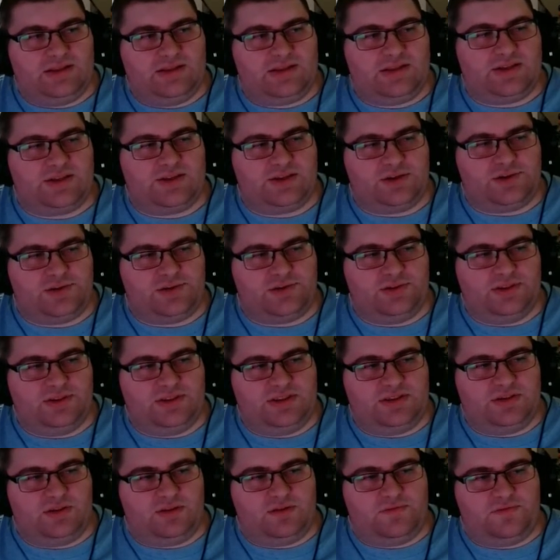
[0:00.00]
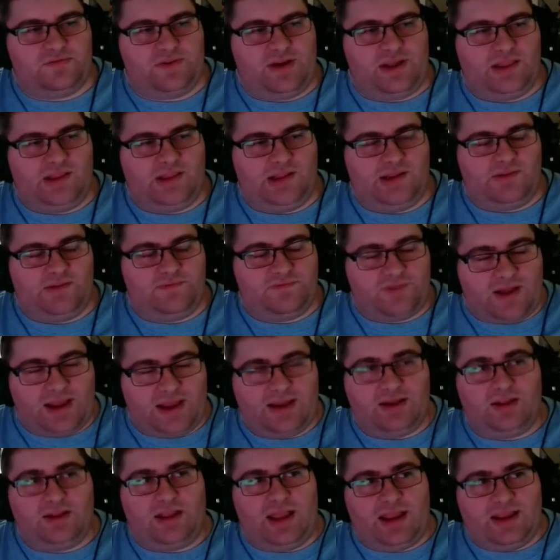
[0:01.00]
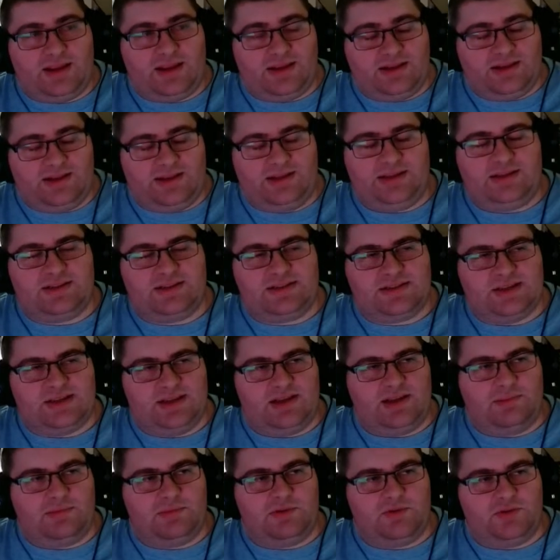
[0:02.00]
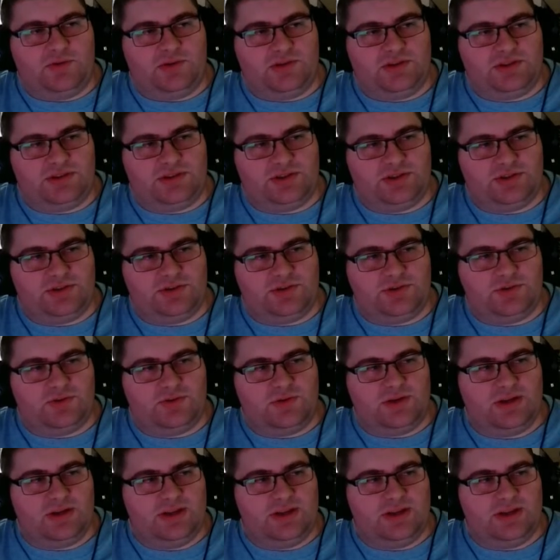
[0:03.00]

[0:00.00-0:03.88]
So these are the file IDs, and I'm going to